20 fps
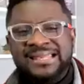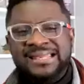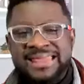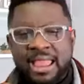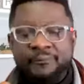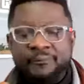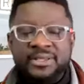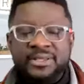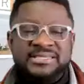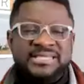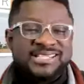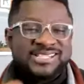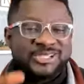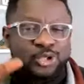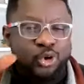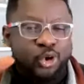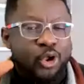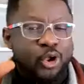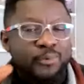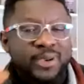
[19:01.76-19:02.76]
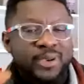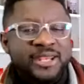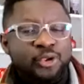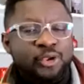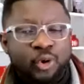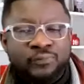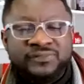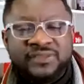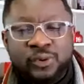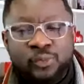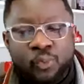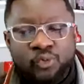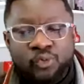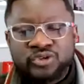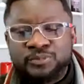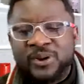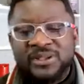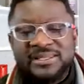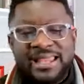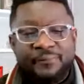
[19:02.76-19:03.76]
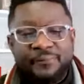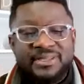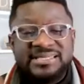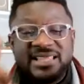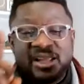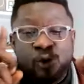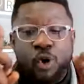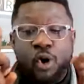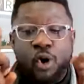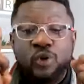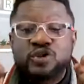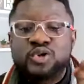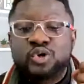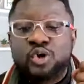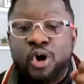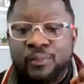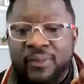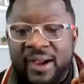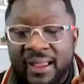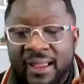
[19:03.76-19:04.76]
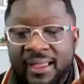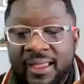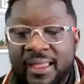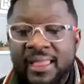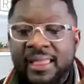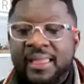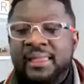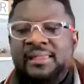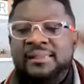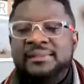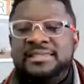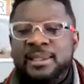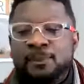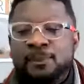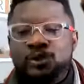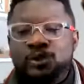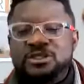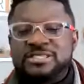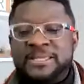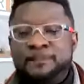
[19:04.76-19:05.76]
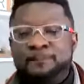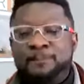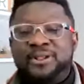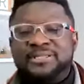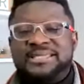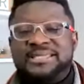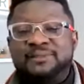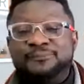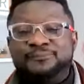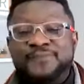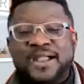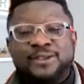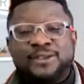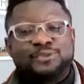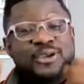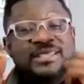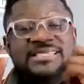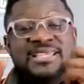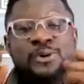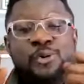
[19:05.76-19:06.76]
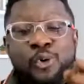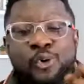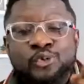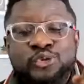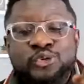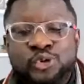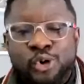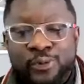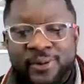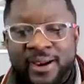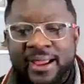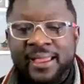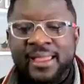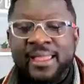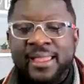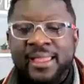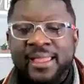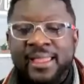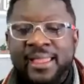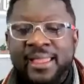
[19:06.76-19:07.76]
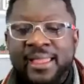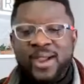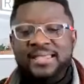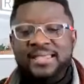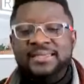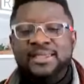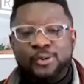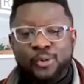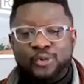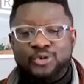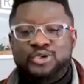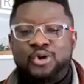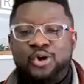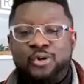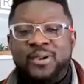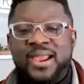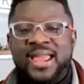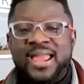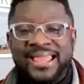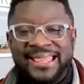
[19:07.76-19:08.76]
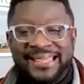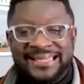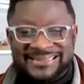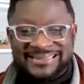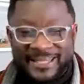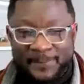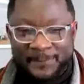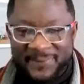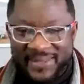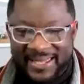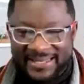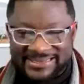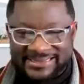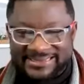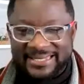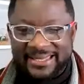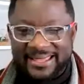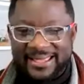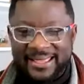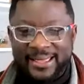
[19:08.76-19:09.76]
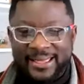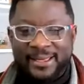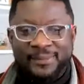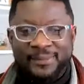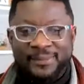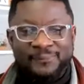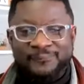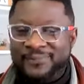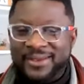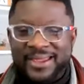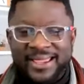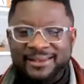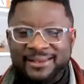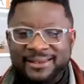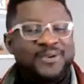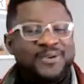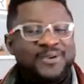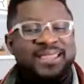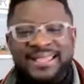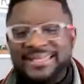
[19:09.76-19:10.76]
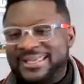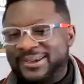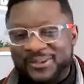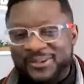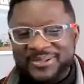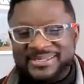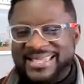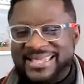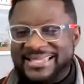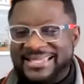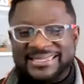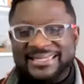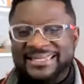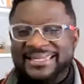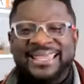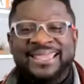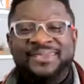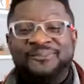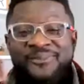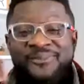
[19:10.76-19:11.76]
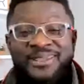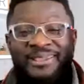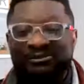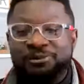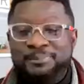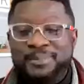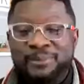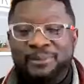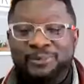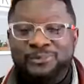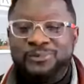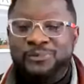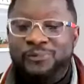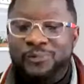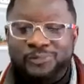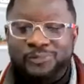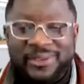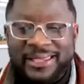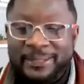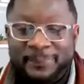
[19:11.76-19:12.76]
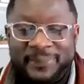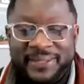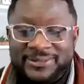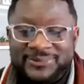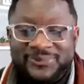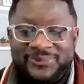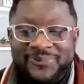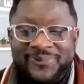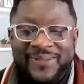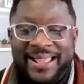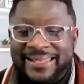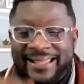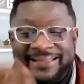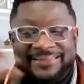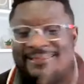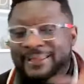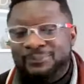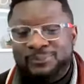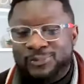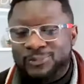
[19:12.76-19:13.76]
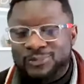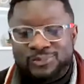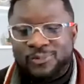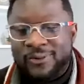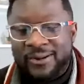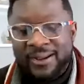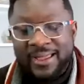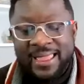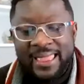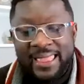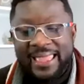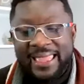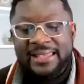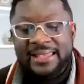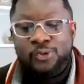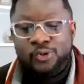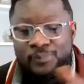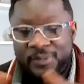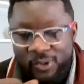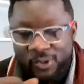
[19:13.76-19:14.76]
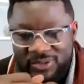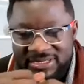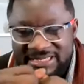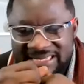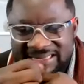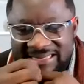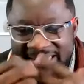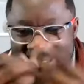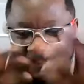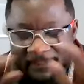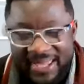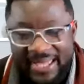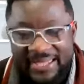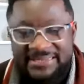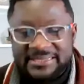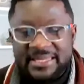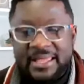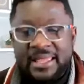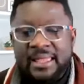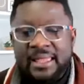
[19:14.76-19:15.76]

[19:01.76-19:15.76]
there is the scoring of the goals, but there is the goal scorer. The most important factor is the goal scorer. When the goal scorer is a mess, right? Forget the goal setting. He won't even be able to go to any place to go and attempt to score any goal because it's in a mess.